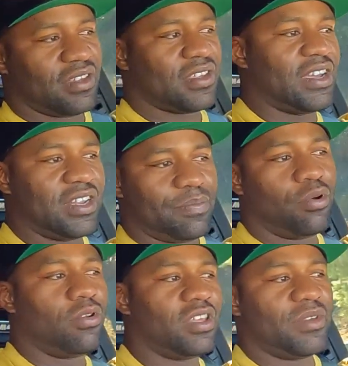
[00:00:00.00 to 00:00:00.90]
kind of
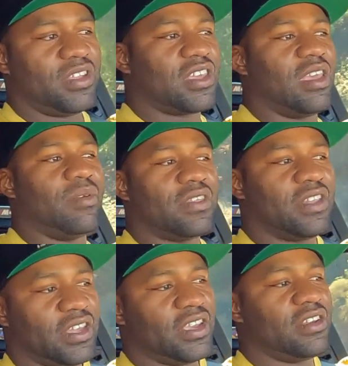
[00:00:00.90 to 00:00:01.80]
pulling me to keep me in the
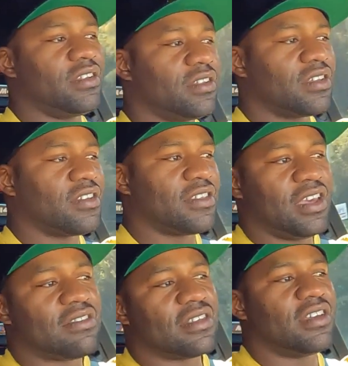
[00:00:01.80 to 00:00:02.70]
lane, because it
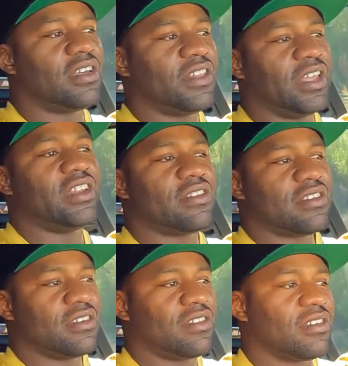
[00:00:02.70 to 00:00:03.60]
has the lane
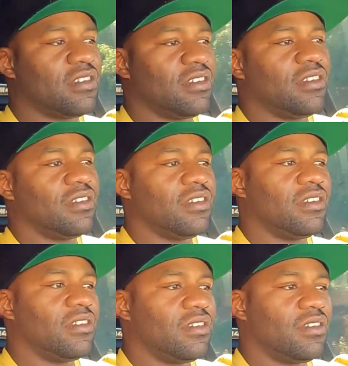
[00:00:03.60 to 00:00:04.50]
assist.
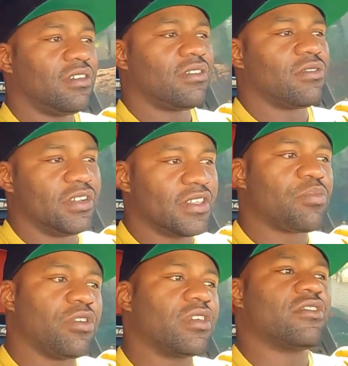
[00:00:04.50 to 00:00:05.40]
So it does a
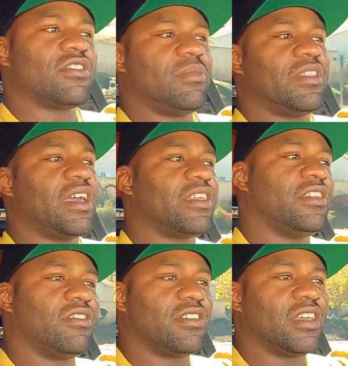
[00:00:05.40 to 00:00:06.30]
pretty good job of that. It
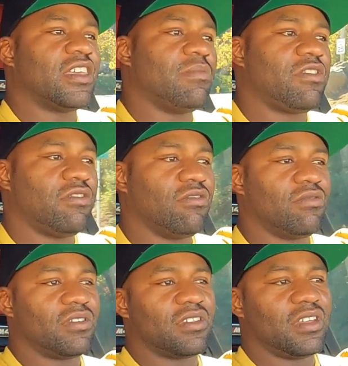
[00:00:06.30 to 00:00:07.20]
like keeps
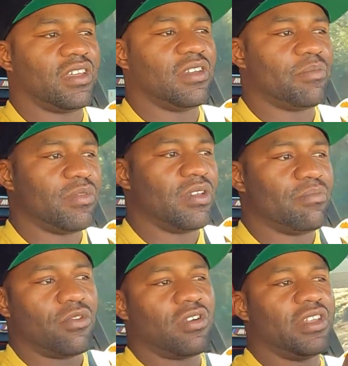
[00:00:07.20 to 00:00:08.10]
you, it
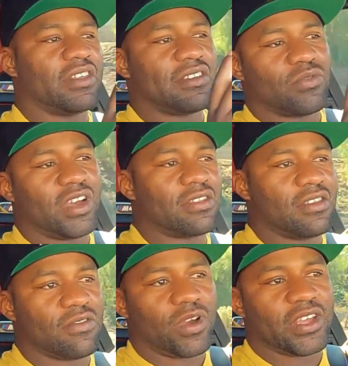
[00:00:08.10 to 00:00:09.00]
more or less, it rides
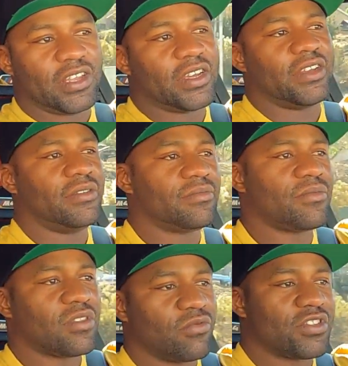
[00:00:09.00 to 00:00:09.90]
this white line,
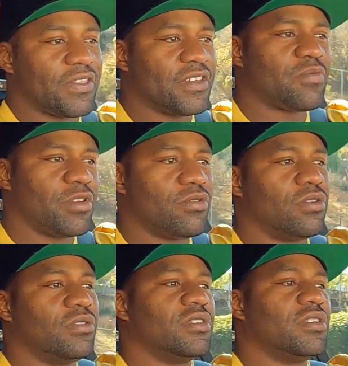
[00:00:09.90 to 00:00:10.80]
which I think is pretty cool.